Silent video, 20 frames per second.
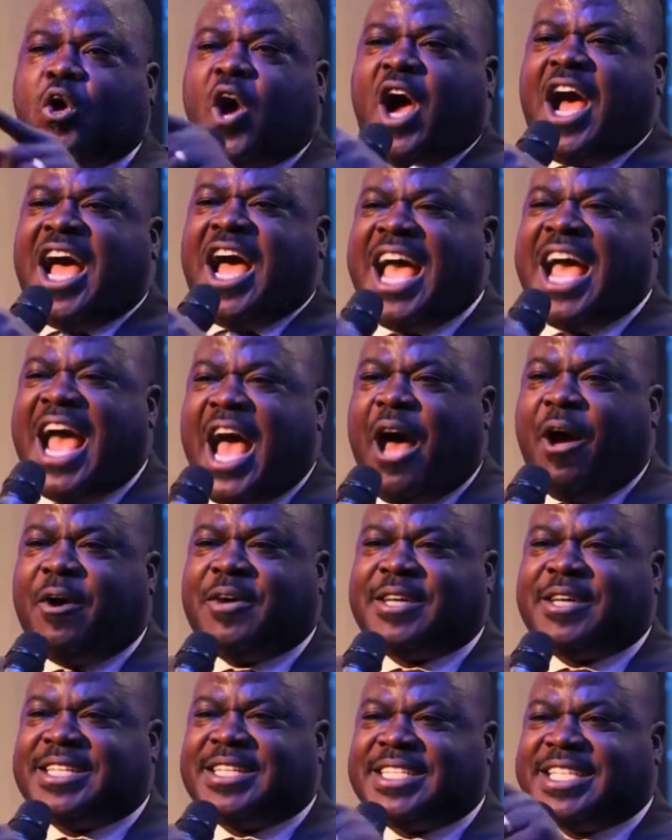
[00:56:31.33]
bringing people.
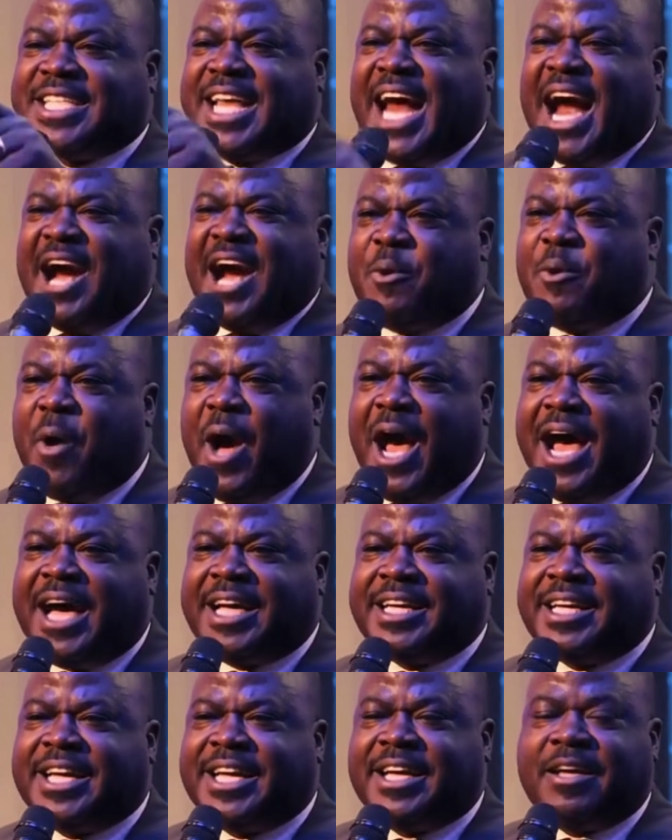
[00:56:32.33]
So what am I
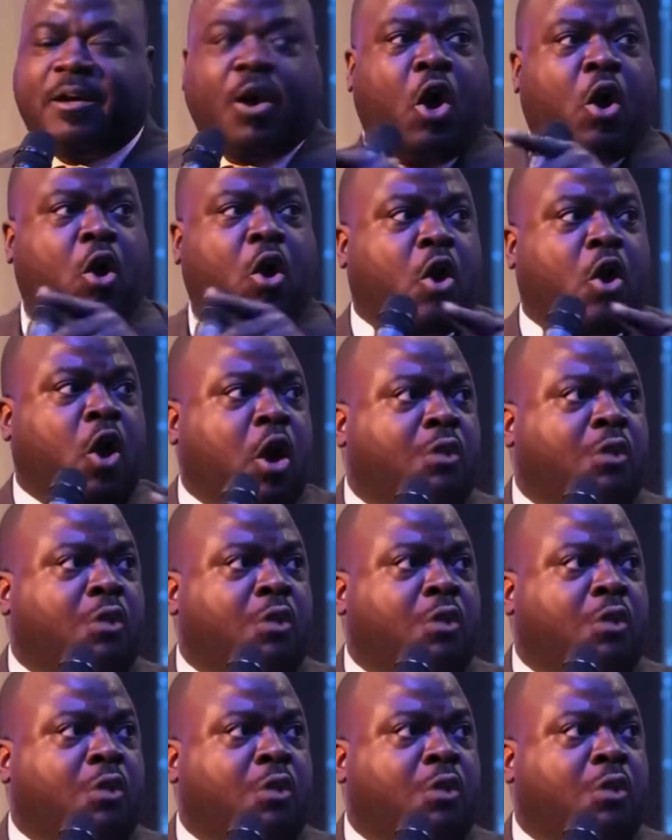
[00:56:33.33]
saying? You can start